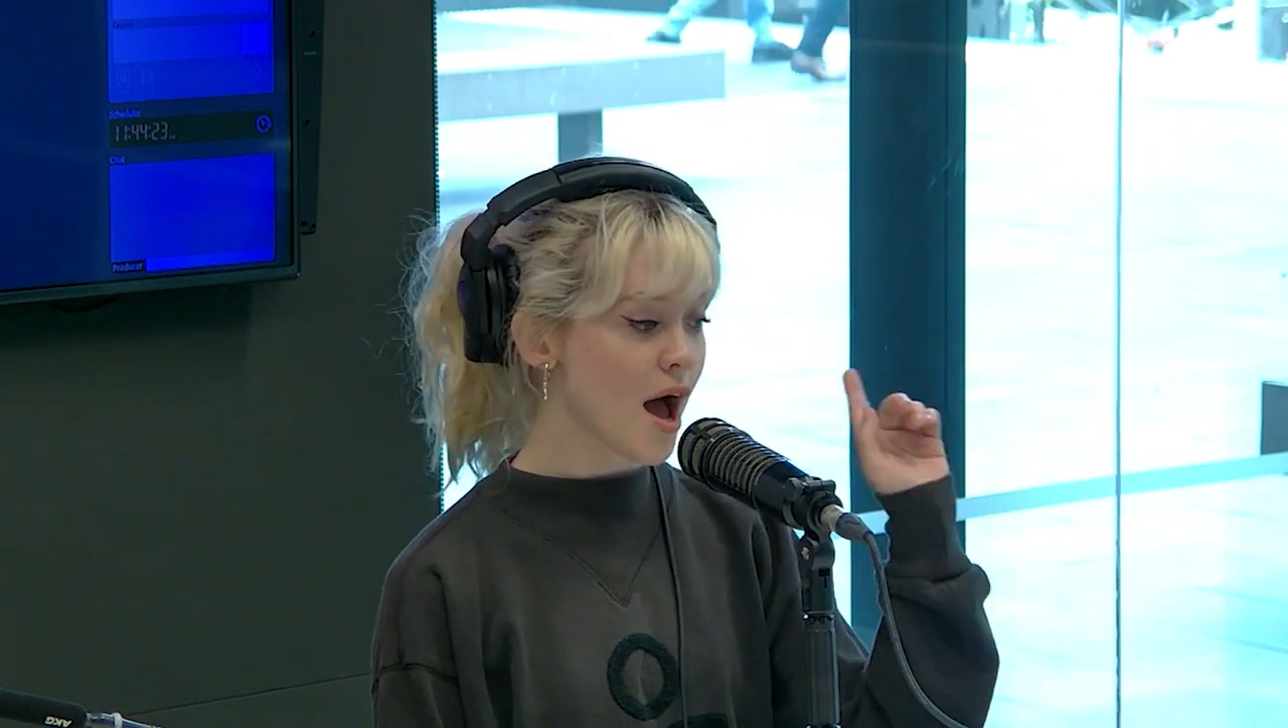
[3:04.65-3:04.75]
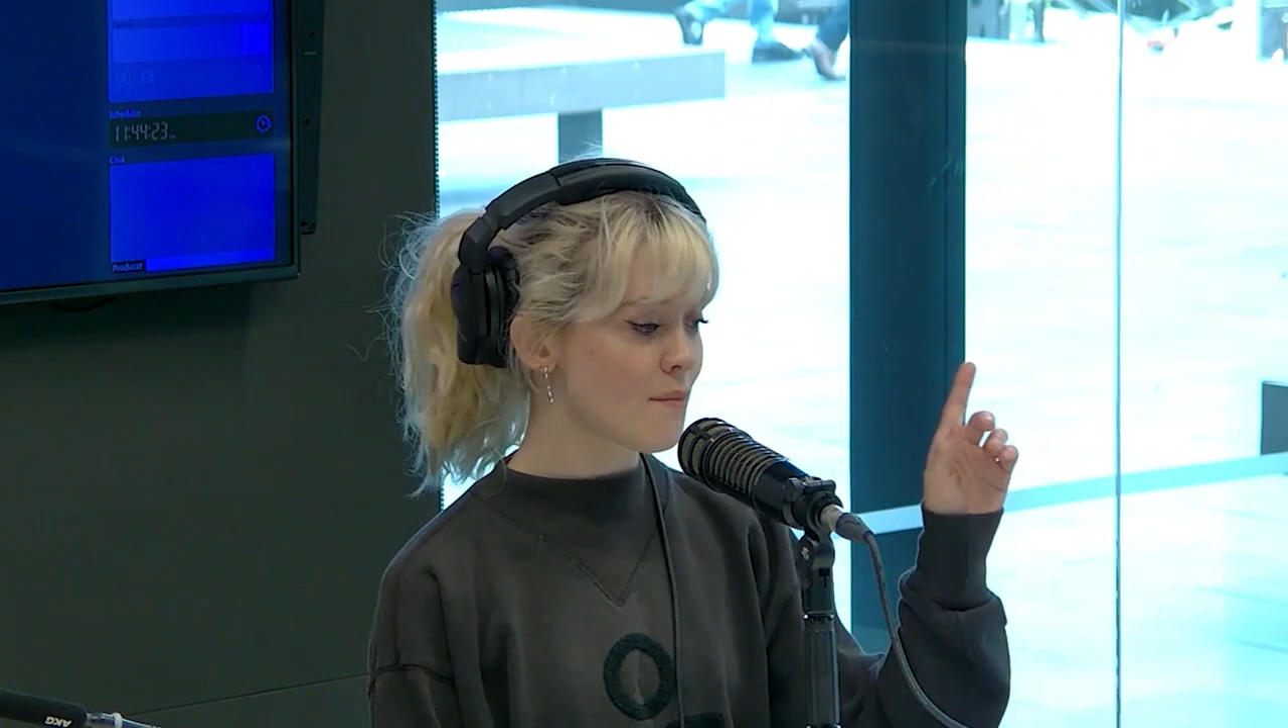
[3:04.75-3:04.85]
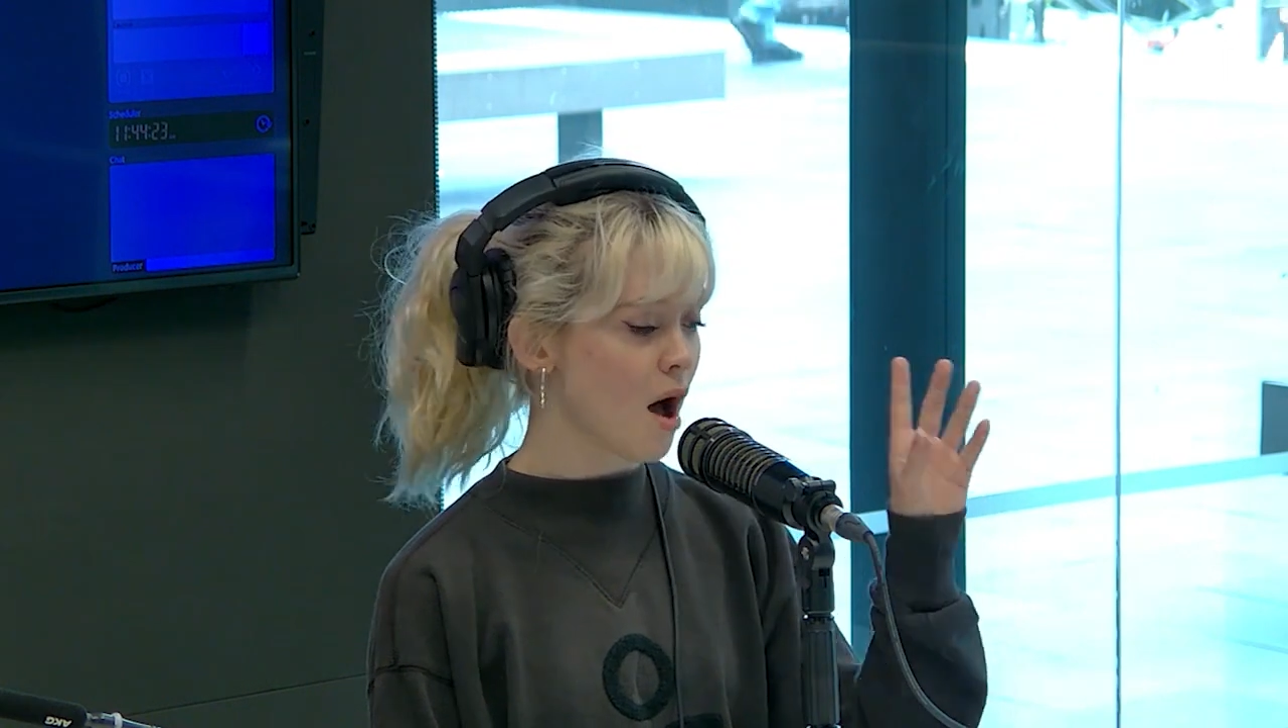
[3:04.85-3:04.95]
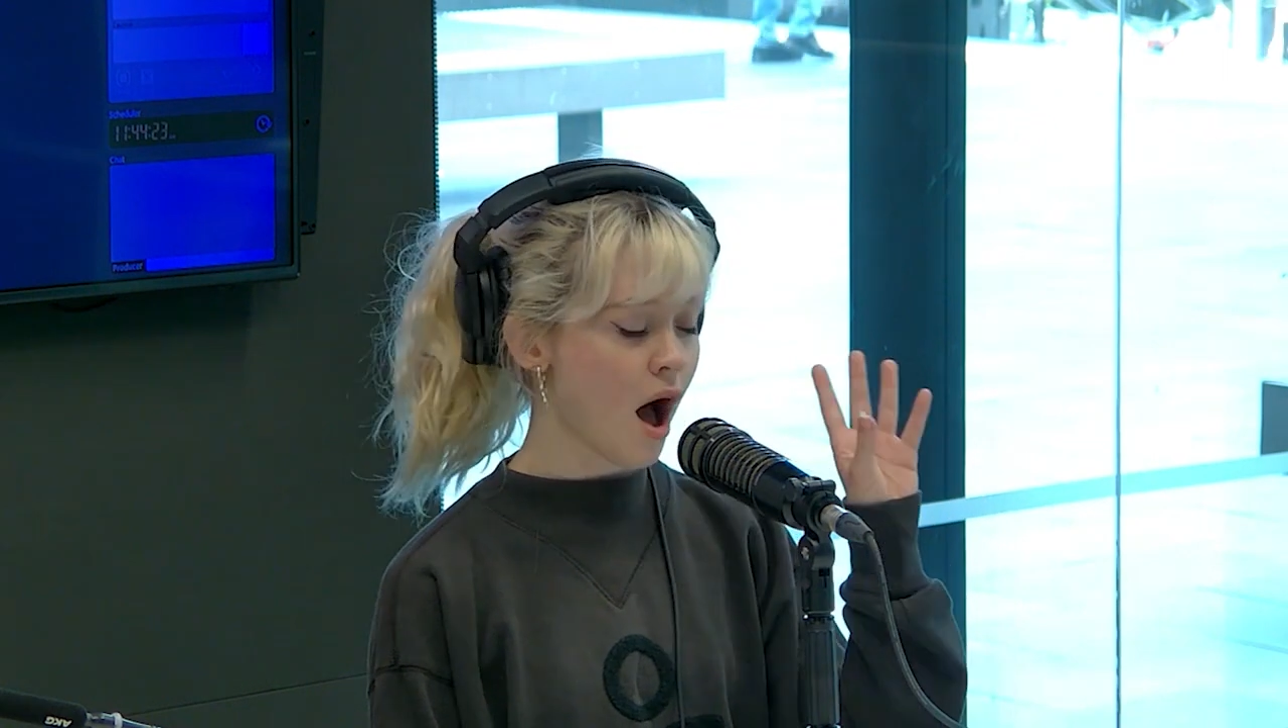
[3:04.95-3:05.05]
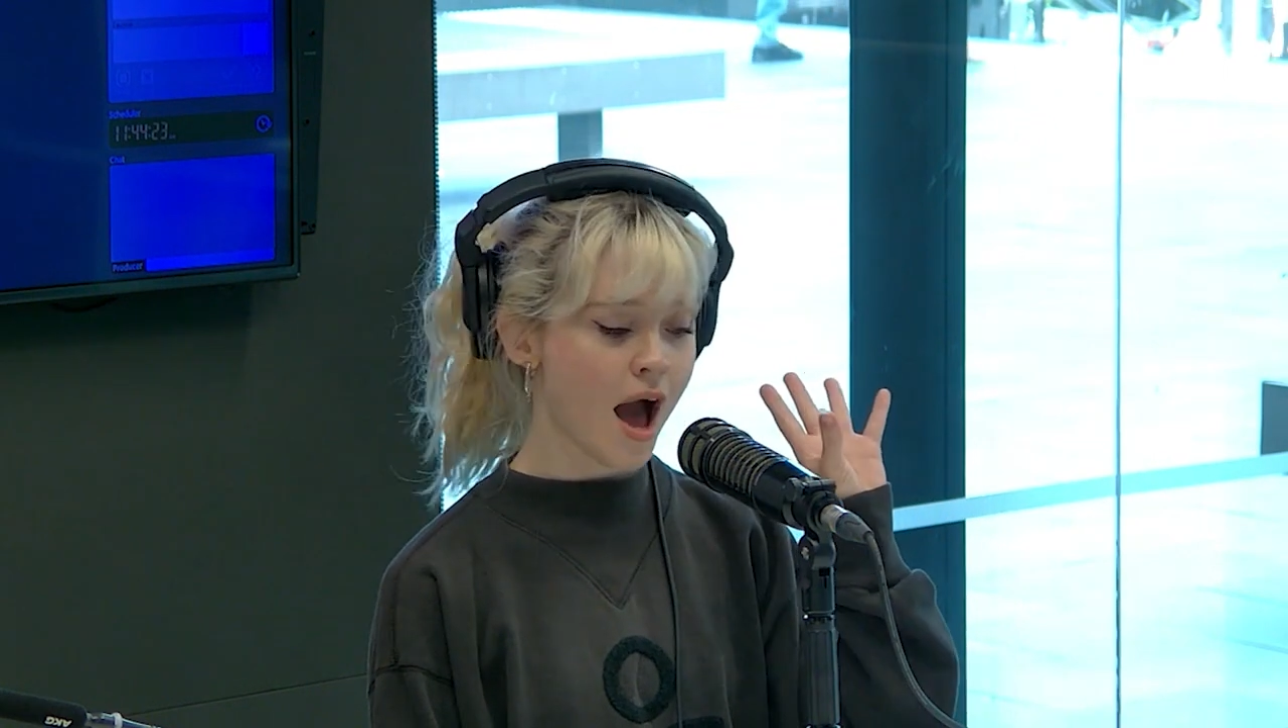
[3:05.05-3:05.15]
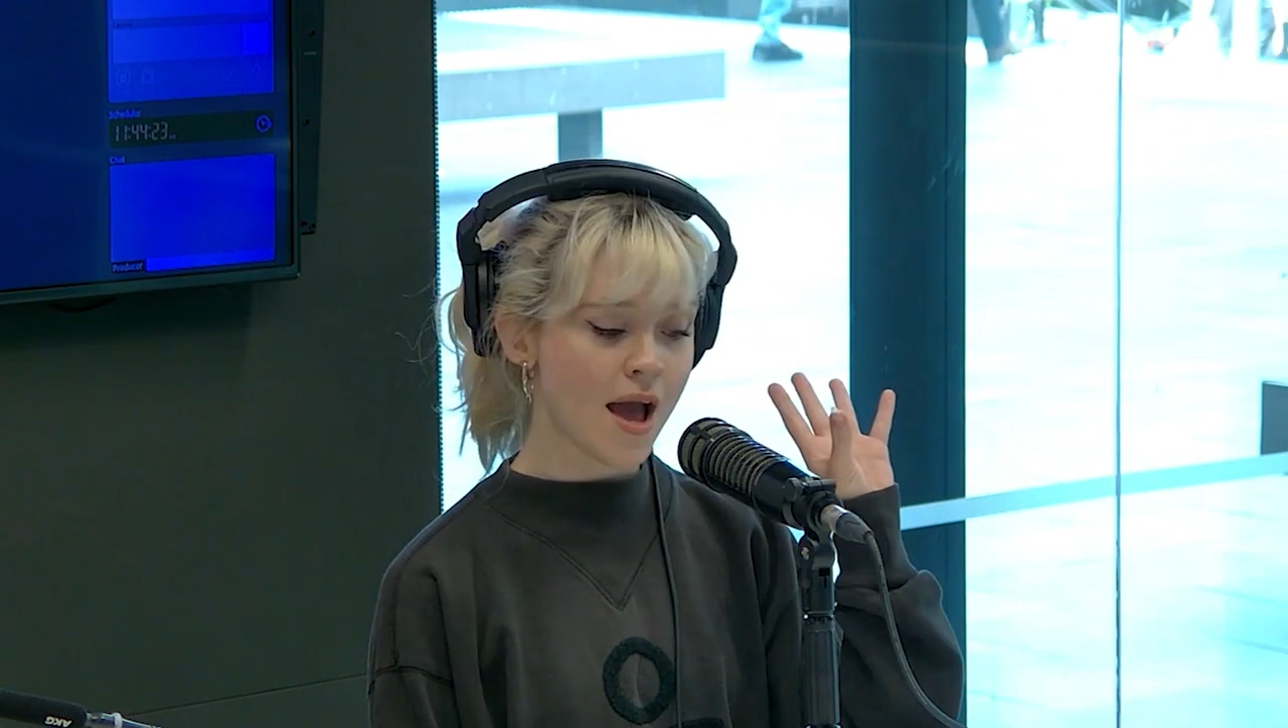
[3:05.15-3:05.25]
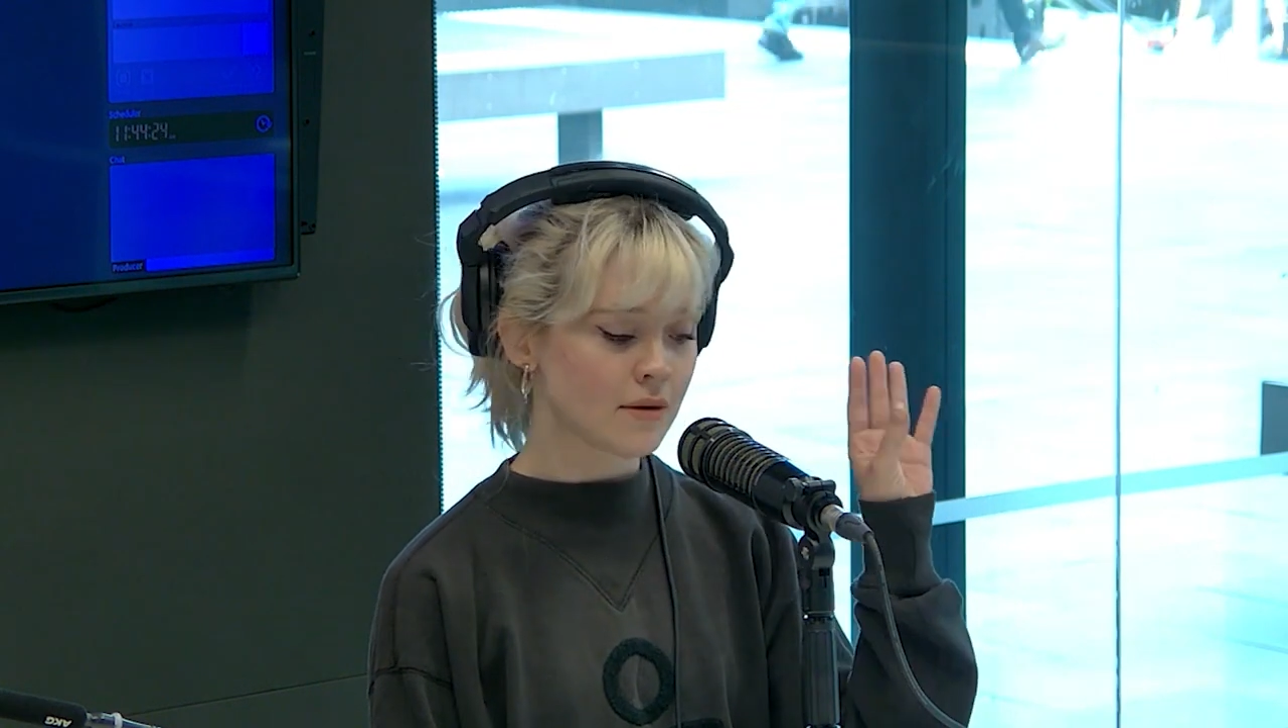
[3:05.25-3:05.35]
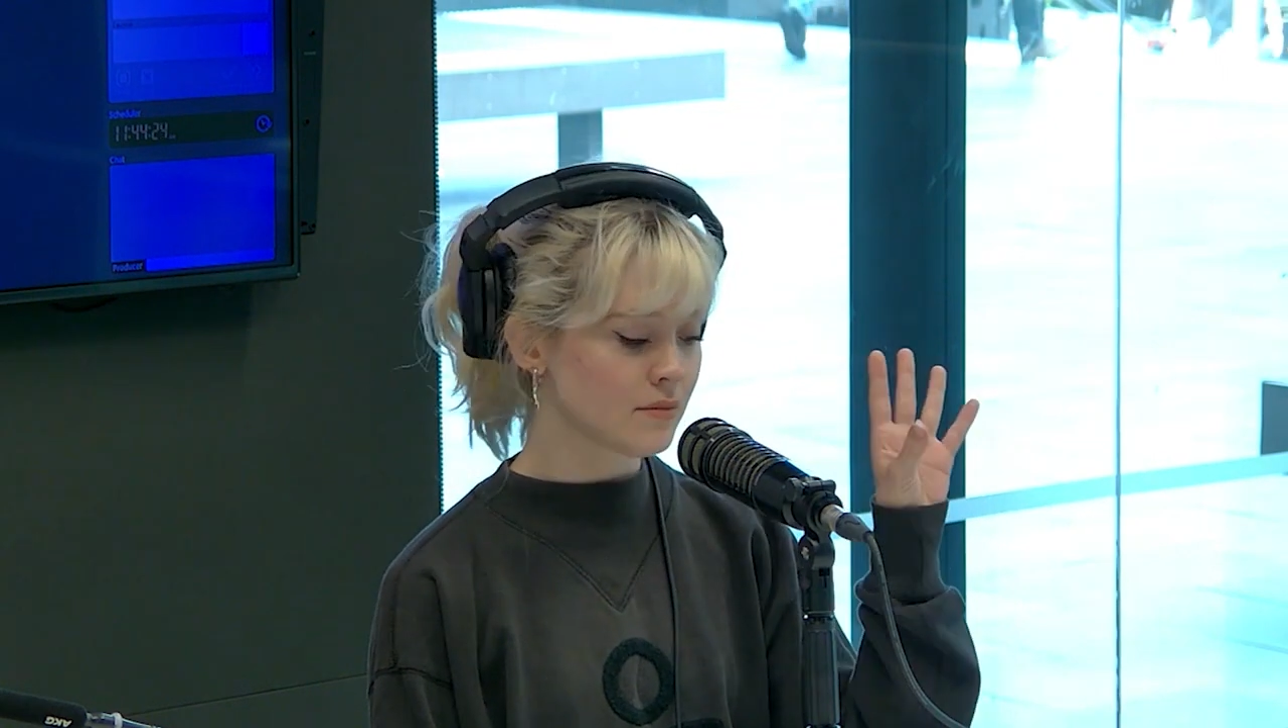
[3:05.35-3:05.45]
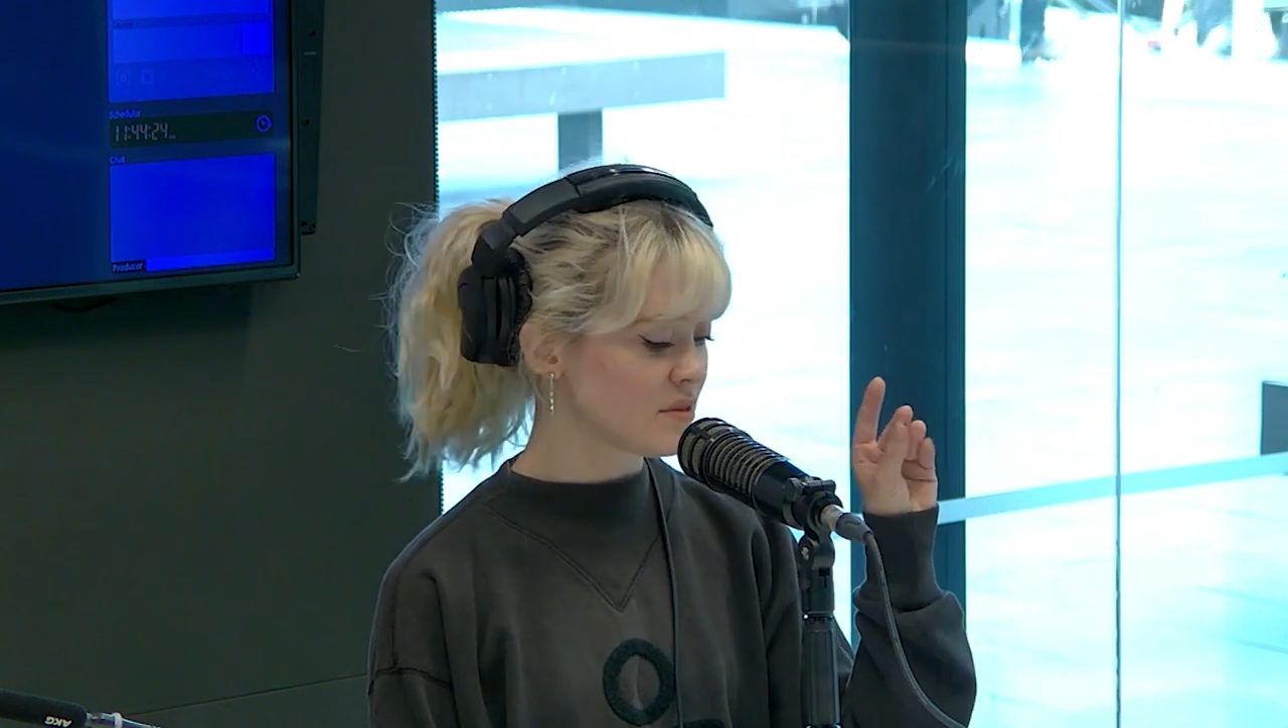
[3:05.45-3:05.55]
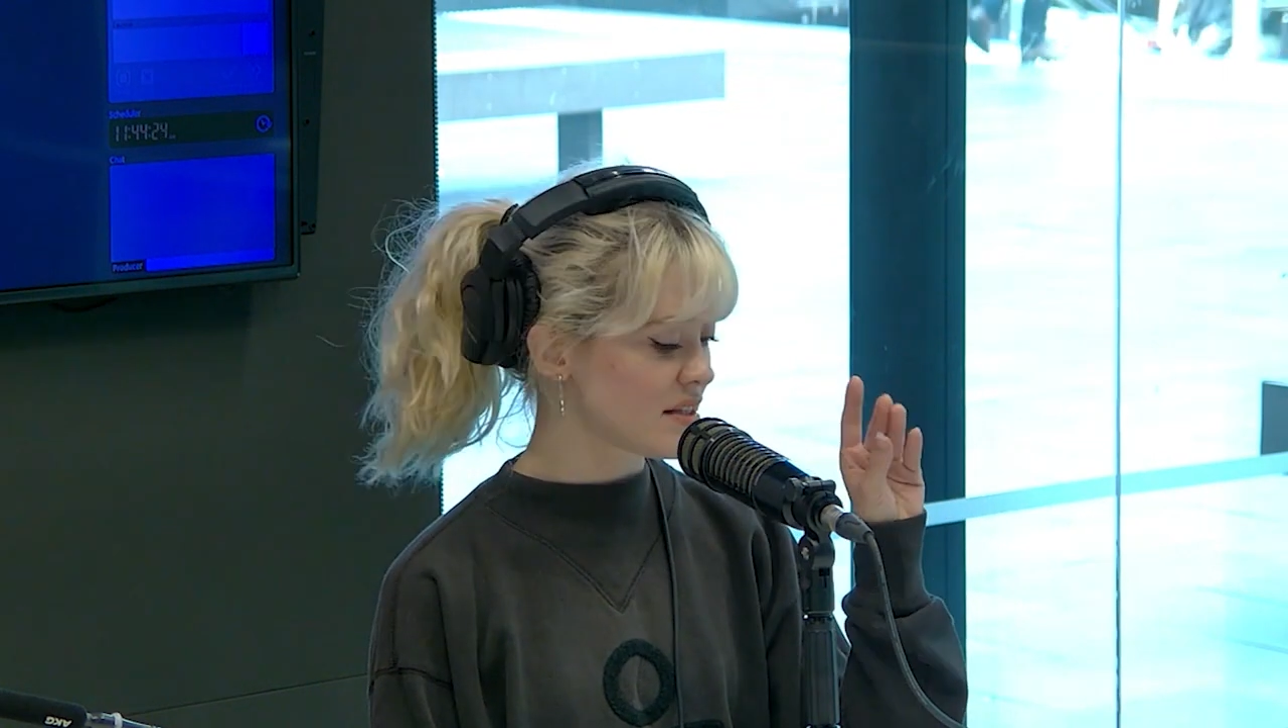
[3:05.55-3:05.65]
I'm that. I'm